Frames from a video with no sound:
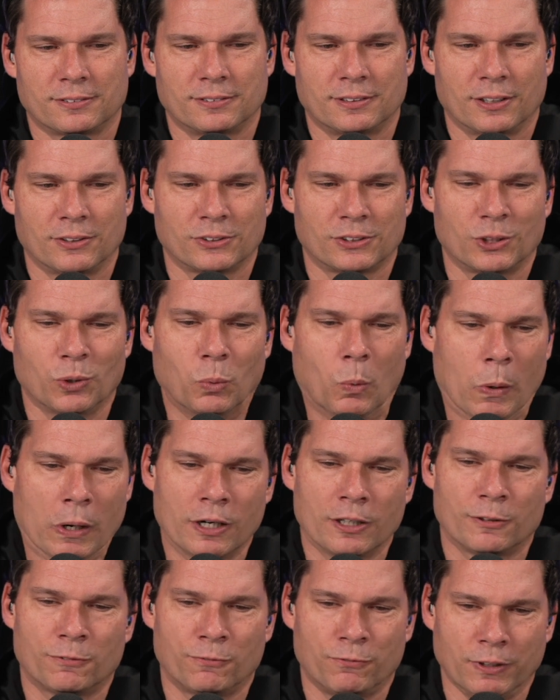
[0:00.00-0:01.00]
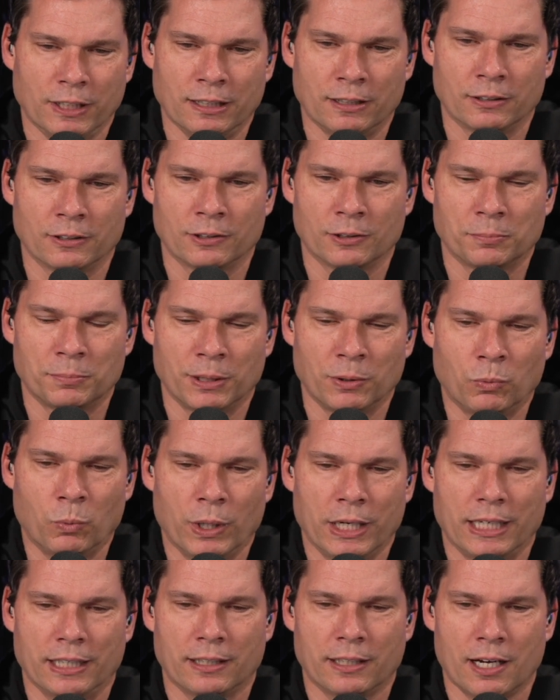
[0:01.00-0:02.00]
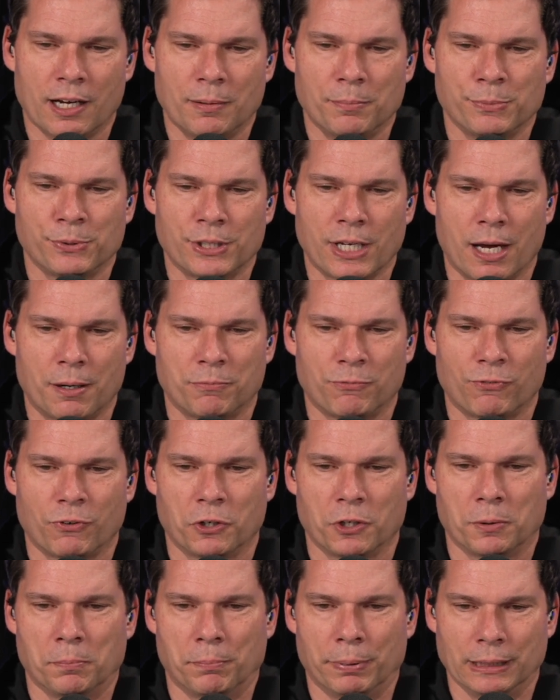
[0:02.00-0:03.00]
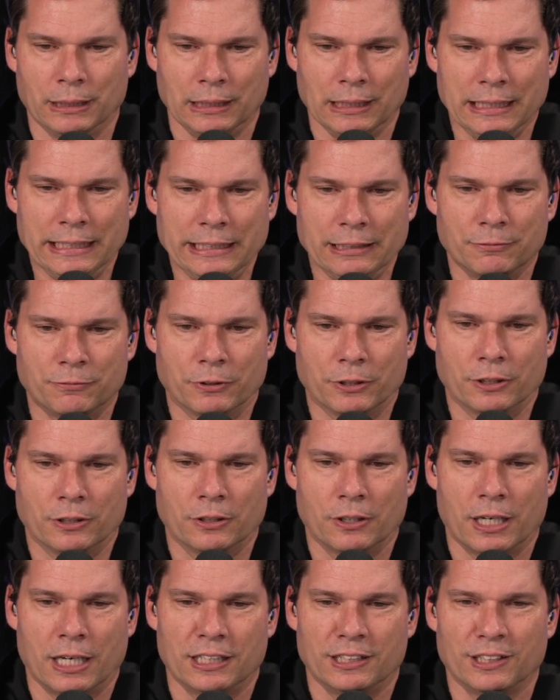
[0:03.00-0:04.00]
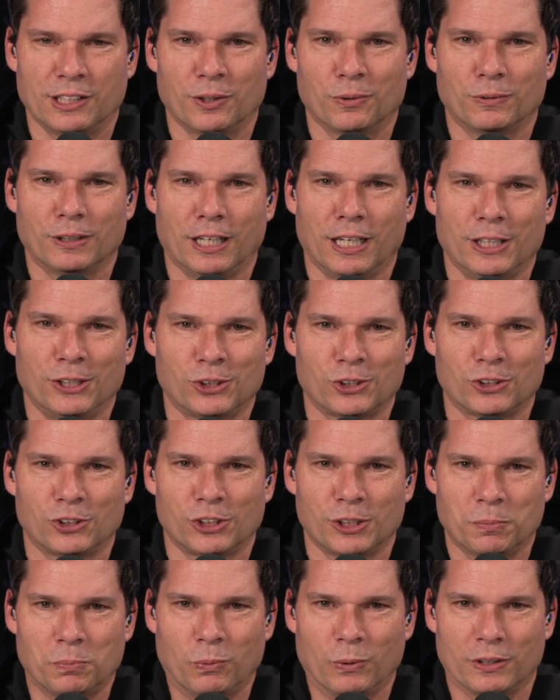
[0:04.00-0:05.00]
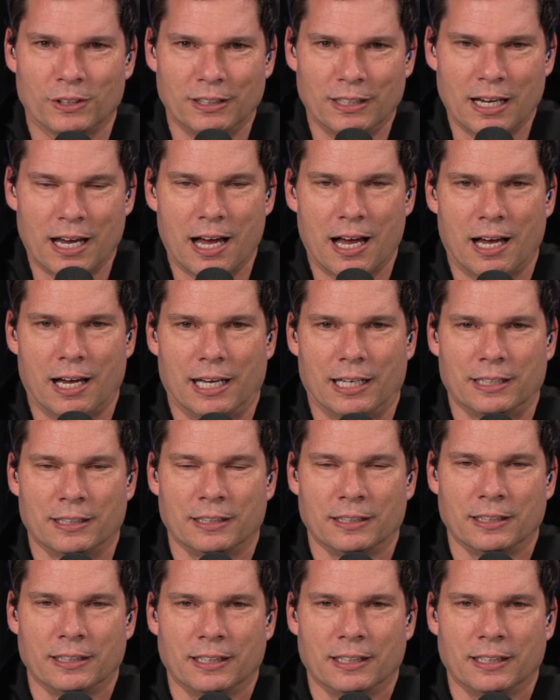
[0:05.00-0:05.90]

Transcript: the word fear, but when it comes up for a believer in their relationship with God,